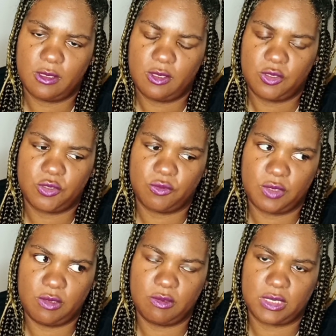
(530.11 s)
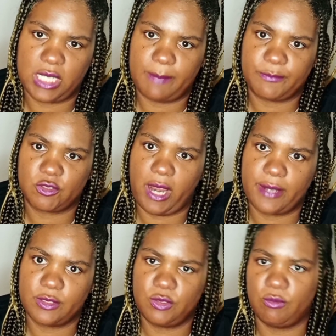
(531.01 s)
So usually I'm trying to
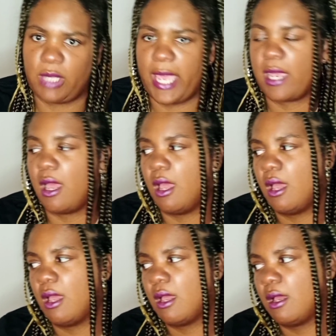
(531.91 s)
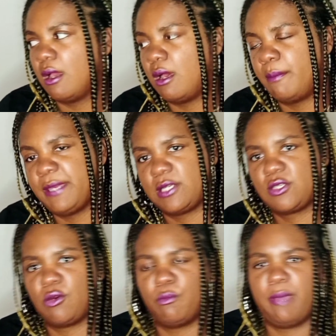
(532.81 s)
do like a big
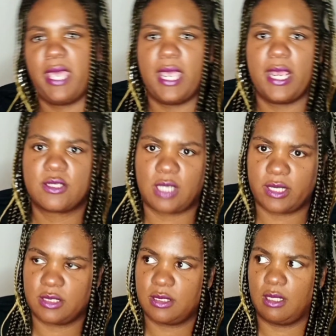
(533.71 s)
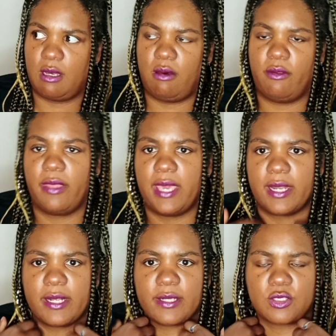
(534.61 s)
tote bag so I can just get all that
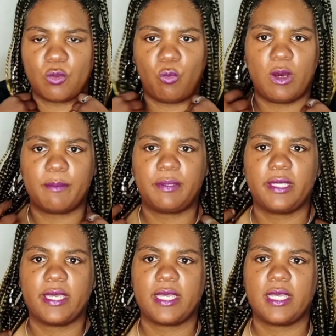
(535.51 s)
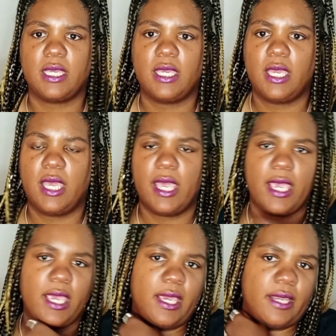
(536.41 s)
into one play and